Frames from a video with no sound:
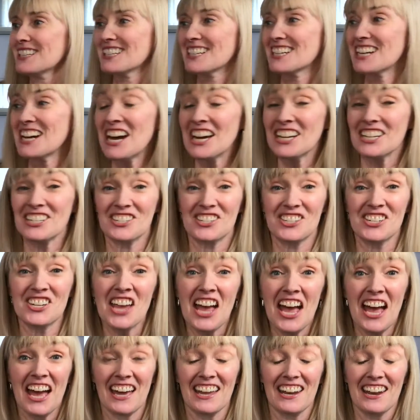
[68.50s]
Got a
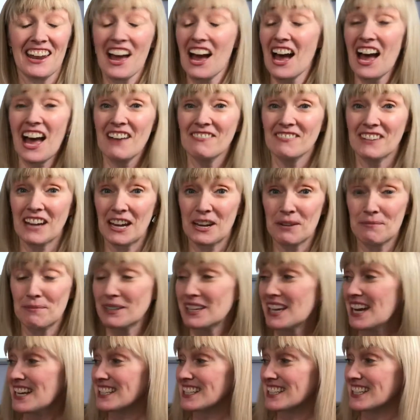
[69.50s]
jet, I've got a
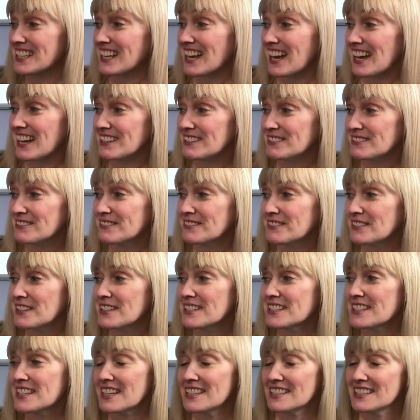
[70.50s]
baguette to get,
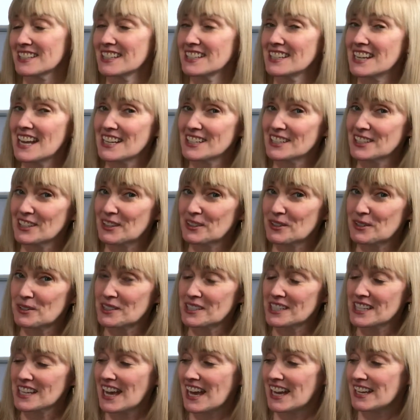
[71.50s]
says Nanette to the
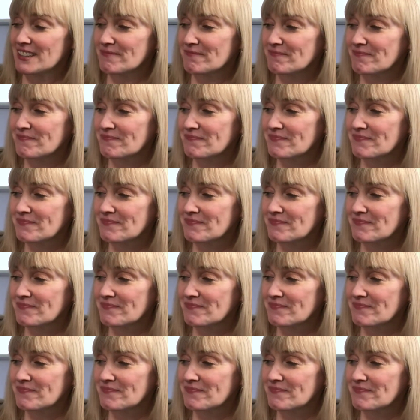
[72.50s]
quartet.